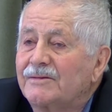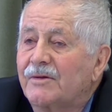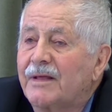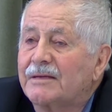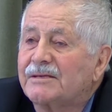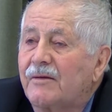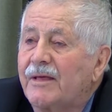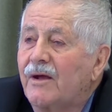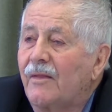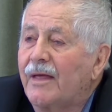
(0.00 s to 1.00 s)
So that's how
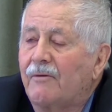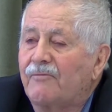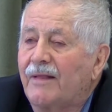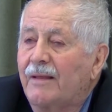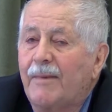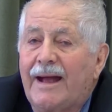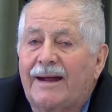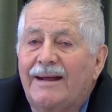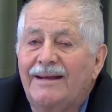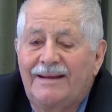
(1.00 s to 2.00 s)
they got that fella
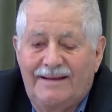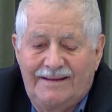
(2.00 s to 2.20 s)
back.